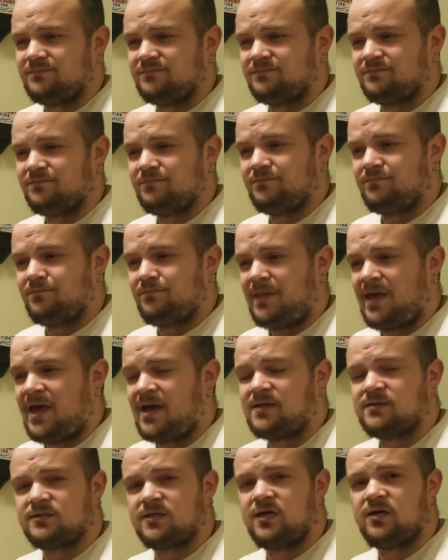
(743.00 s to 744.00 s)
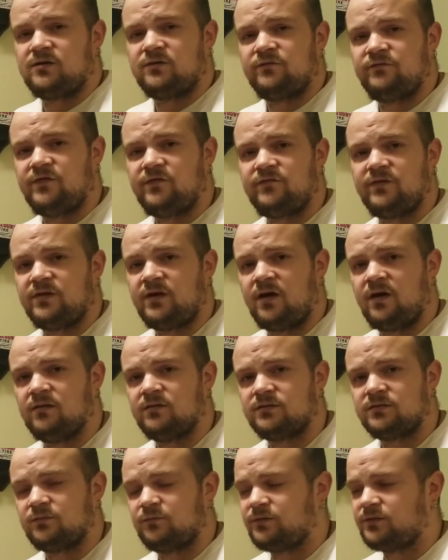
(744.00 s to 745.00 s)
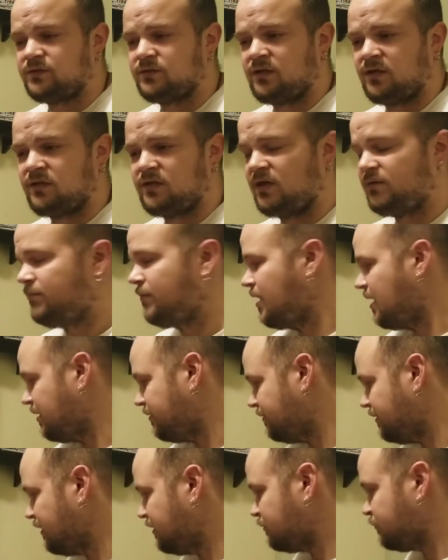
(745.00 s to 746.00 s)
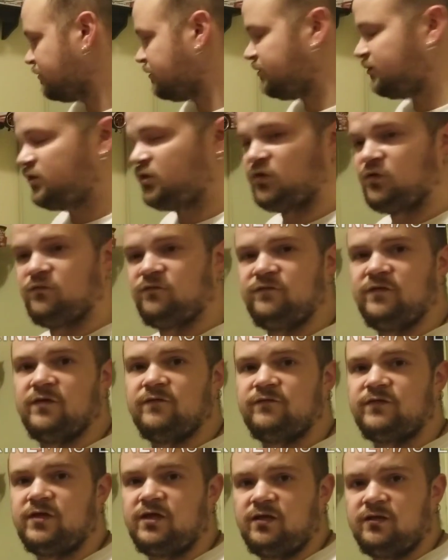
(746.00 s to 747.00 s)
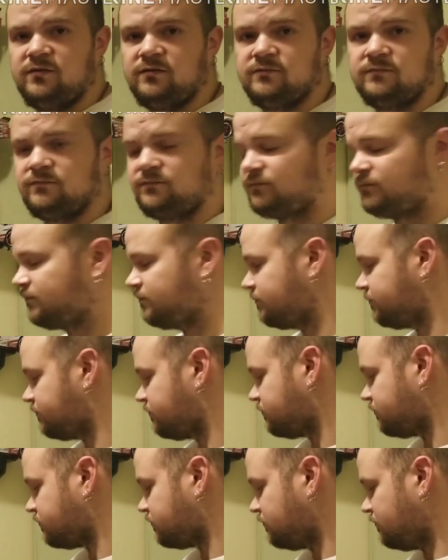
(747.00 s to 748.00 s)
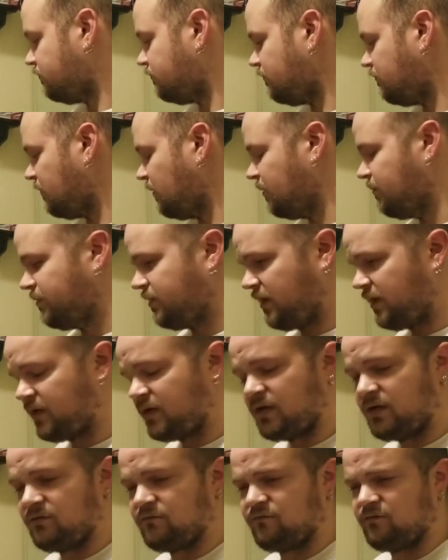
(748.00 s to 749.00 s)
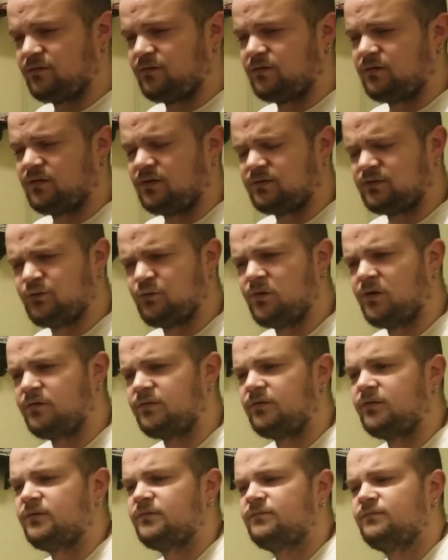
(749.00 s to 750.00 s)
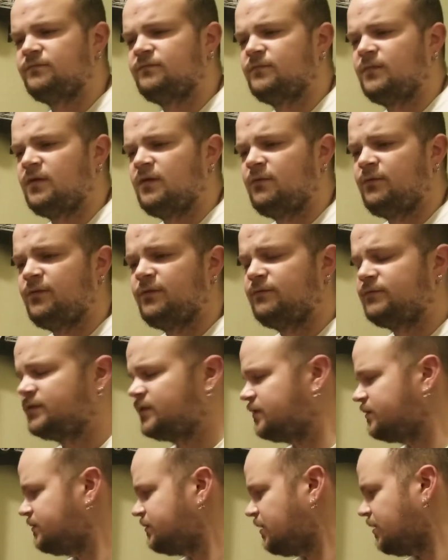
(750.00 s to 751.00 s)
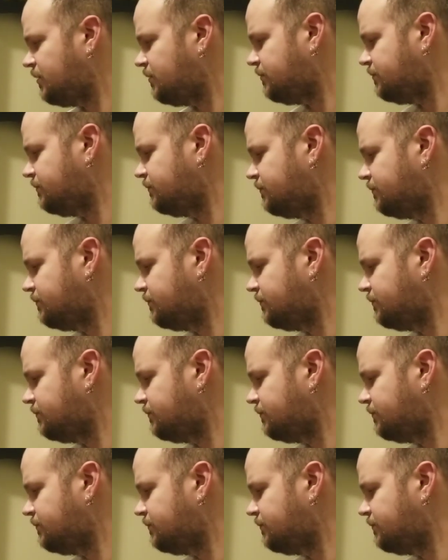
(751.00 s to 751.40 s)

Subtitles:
max $150, which is not that bad. This was $250, but I got it for $200 when it was on sale.